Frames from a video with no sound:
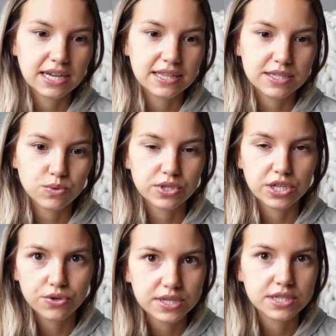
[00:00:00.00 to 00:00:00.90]
this will
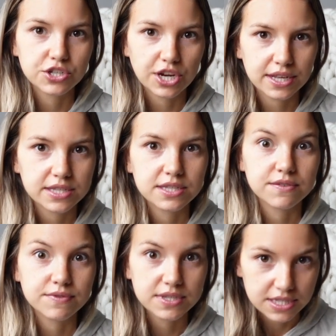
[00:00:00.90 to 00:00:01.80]
decrease the chances
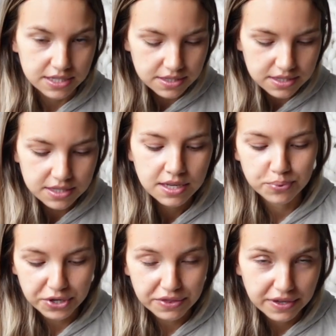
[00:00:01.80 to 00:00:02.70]
of SIDS.
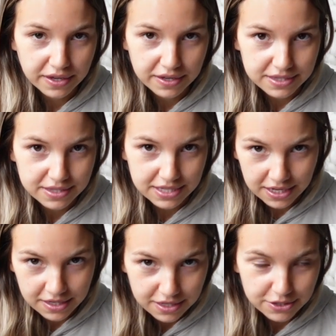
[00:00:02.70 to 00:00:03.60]
Breathing
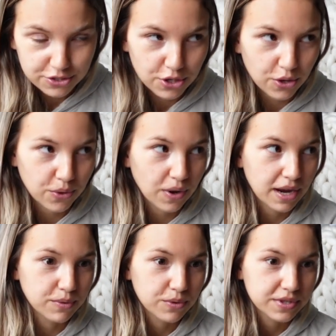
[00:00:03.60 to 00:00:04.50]
sync. So
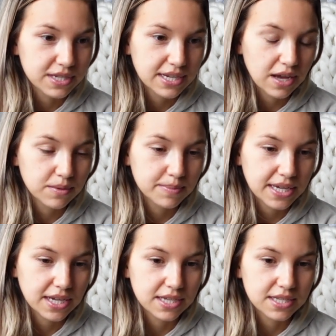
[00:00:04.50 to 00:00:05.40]
I wrote this down
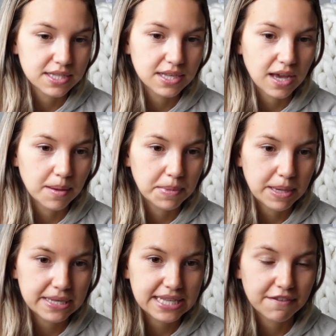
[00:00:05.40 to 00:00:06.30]
because
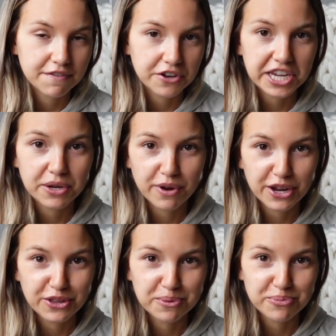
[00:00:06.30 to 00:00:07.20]
babies have very
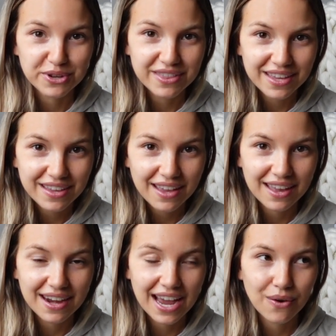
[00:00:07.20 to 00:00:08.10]
irregular breathing,
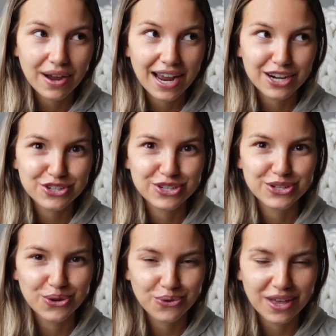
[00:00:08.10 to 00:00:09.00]
and how I actually
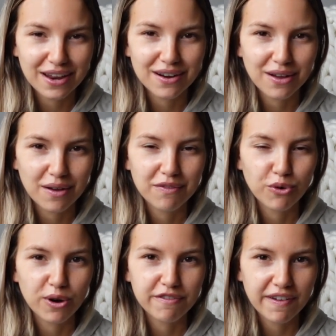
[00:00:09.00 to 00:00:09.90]
know that
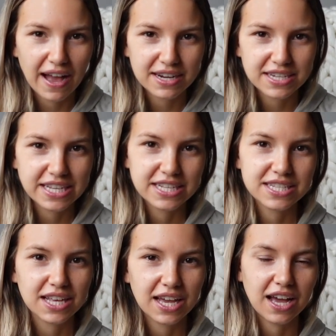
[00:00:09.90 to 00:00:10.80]
for a fact
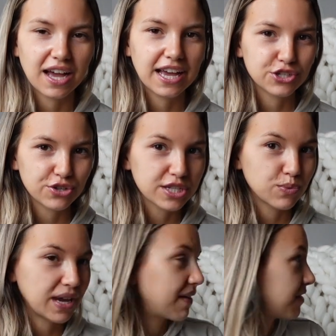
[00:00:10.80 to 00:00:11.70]
is Hendrix,
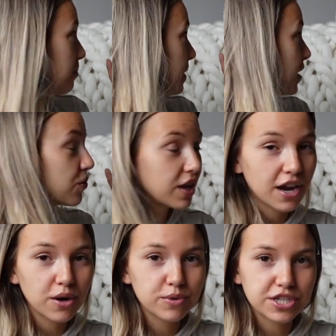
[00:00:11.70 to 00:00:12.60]
we have the Miku
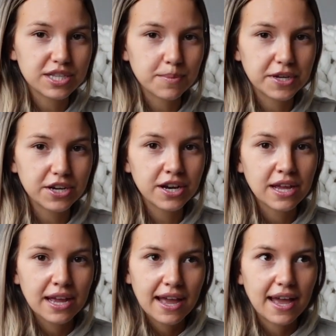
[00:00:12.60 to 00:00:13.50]
care, which is up here,
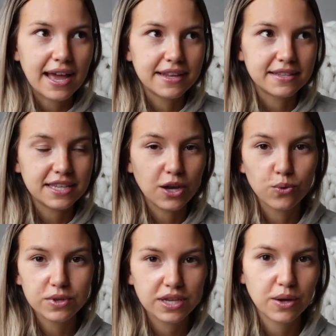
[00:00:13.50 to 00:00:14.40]
and the
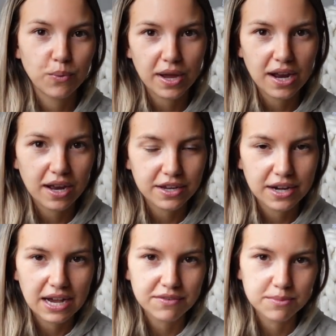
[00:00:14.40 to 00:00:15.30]
only way I could
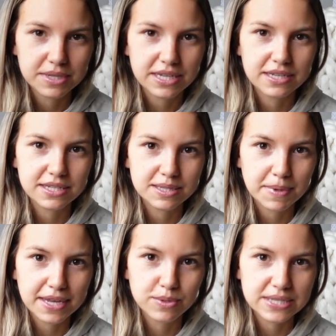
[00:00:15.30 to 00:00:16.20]
have him in his
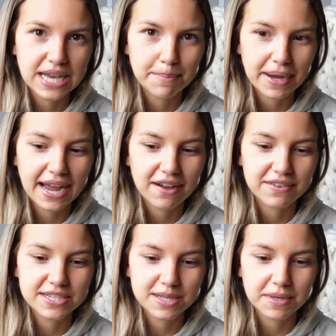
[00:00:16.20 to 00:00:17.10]
bed was by
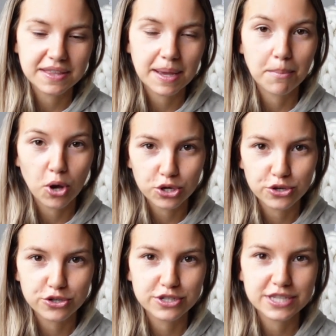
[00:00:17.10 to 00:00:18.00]
having something that
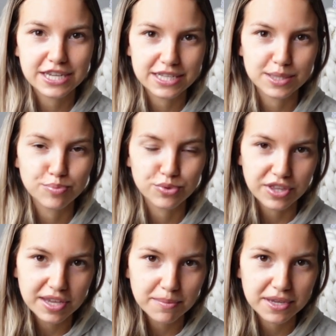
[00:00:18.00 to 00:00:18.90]
monitors his
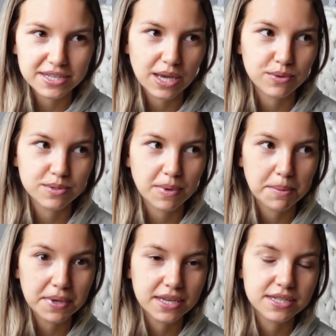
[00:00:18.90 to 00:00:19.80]
breathing, because that was my
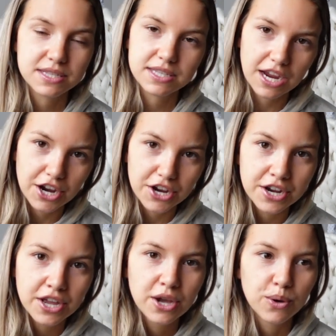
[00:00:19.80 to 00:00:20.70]
biggest
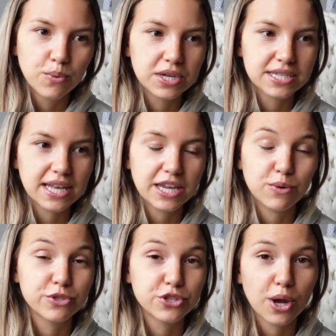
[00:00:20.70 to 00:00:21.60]
scare, was that he
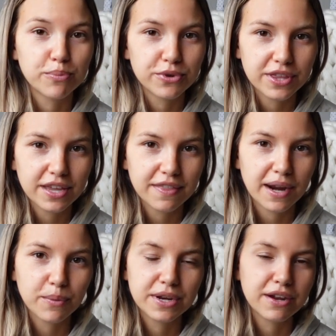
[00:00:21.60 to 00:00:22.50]
would stop breathing and that
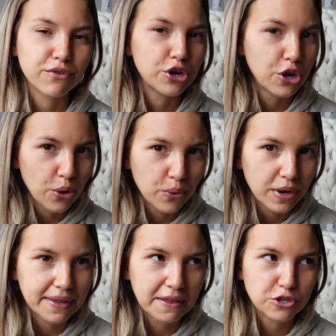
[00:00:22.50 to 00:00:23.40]
I would never know
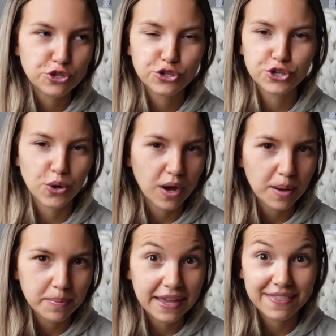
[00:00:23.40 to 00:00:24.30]
and then just show
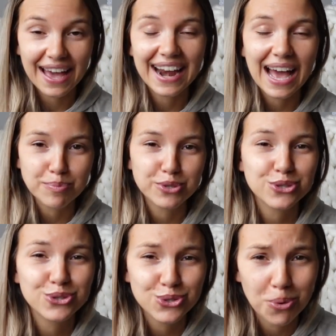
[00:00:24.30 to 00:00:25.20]
up. And that
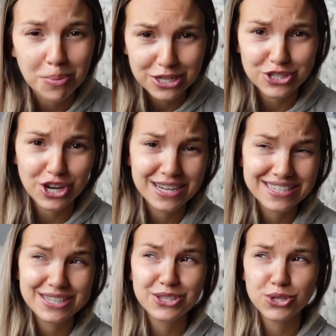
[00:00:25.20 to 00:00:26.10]
happens so much,
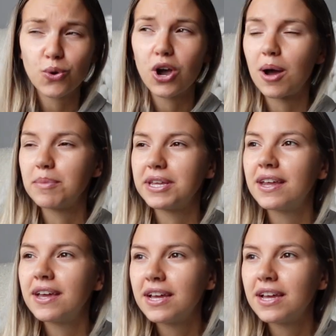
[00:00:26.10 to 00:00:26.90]
guys. It's so common.